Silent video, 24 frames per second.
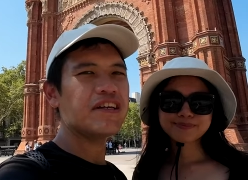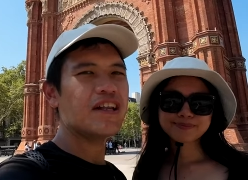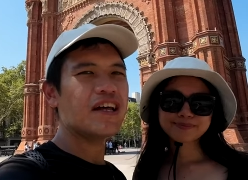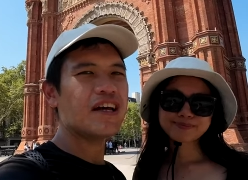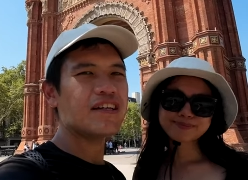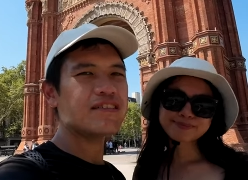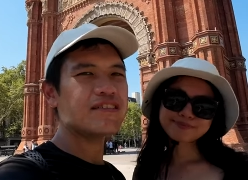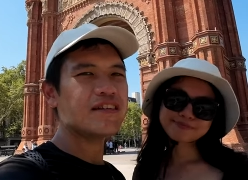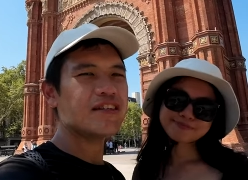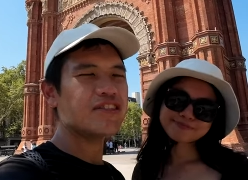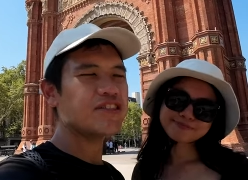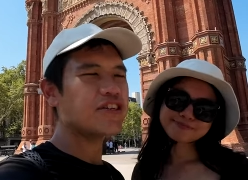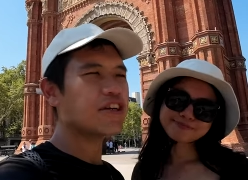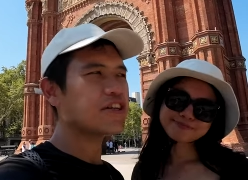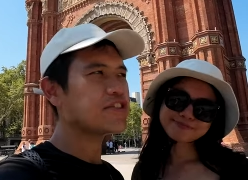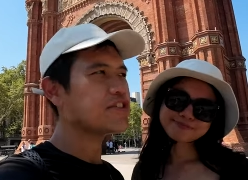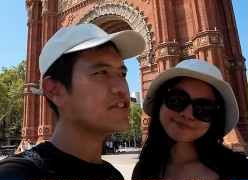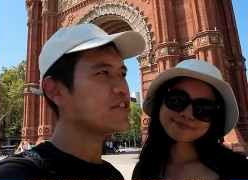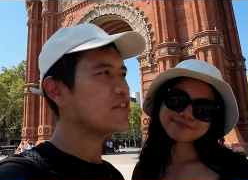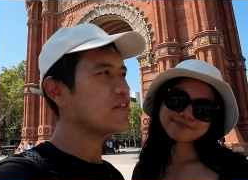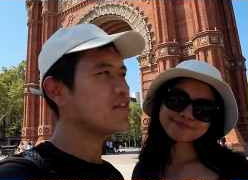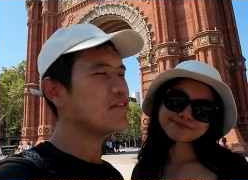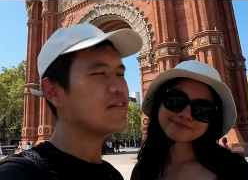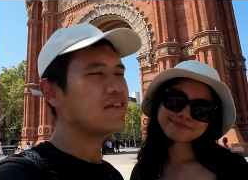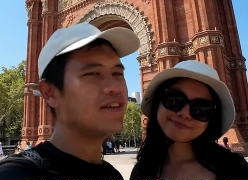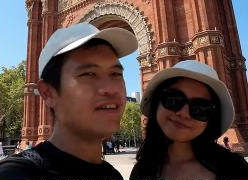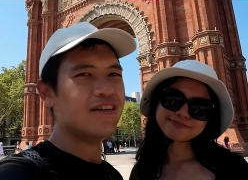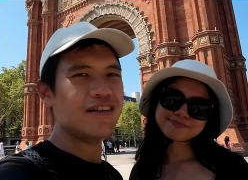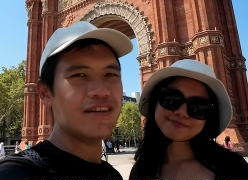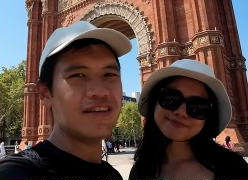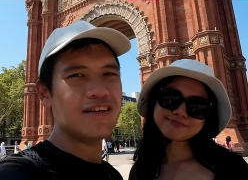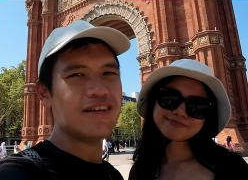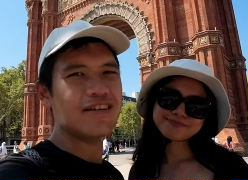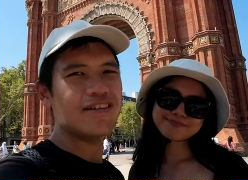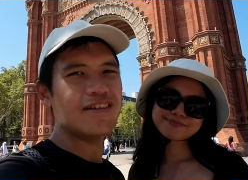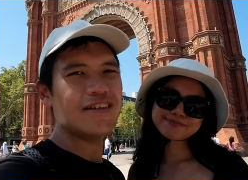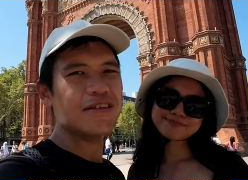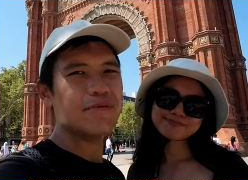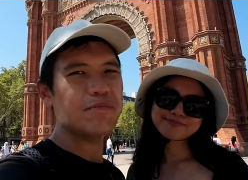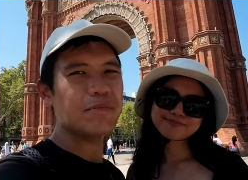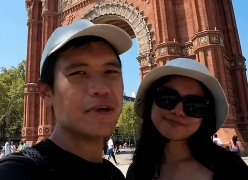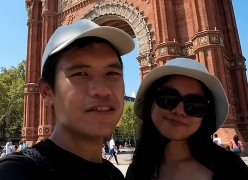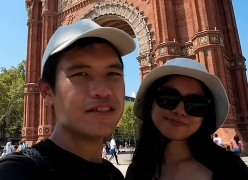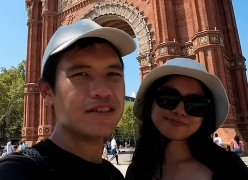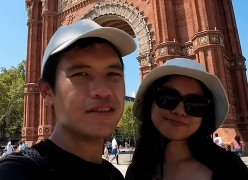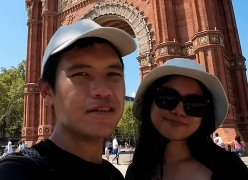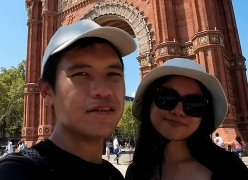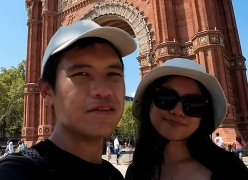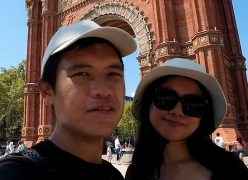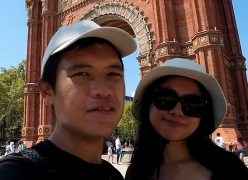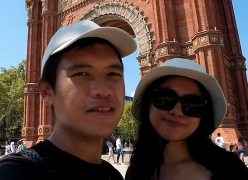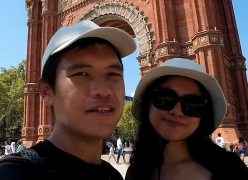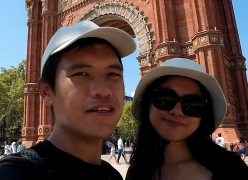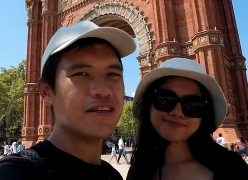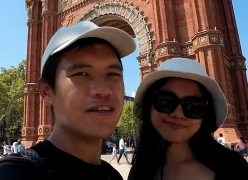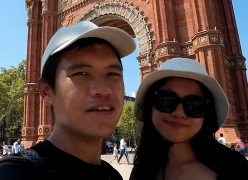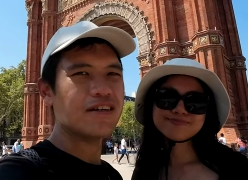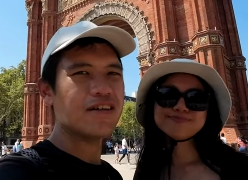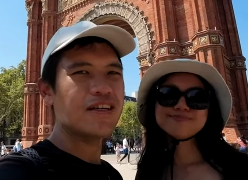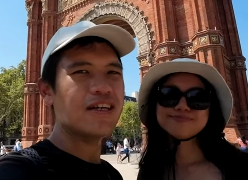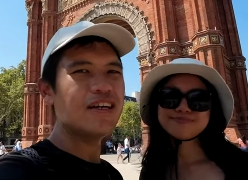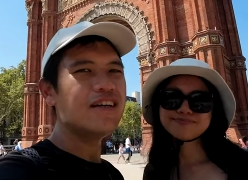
Speaker 1: last attraction here in Barcelona.